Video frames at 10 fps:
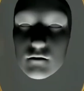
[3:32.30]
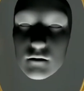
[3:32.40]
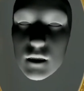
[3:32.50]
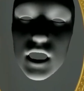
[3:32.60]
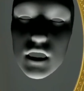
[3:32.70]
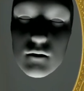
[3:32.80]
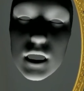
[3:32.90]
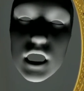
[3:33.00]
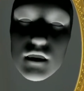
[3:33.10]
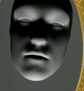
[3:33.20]
Mirror,
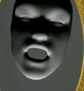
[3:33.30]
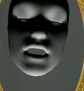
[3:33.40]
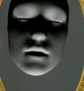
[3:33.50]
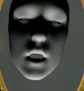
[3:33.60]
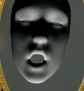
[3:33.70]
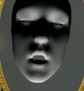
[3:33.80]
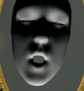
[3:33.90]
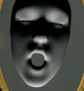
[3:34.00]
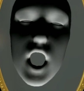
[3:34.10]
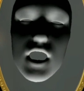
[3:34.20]
mirror, Facebook
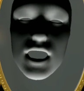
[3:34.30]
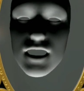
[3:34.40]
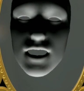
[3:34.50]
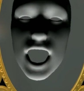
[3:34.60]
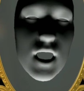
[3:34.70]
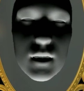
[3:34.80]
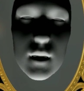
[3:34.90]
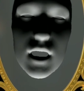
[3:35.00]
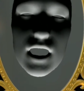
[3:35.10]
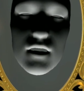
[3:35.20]
wall, how do
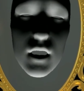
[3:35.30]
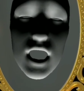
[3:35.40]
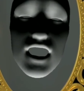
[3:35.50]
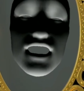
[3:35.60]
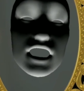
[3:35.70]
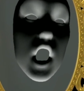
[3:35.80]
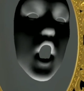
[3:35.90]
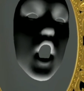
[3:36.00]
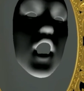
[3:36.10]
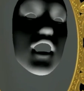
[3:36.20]
we avoid this
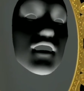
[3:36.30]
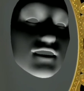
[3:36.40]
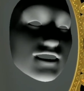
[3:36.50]
all?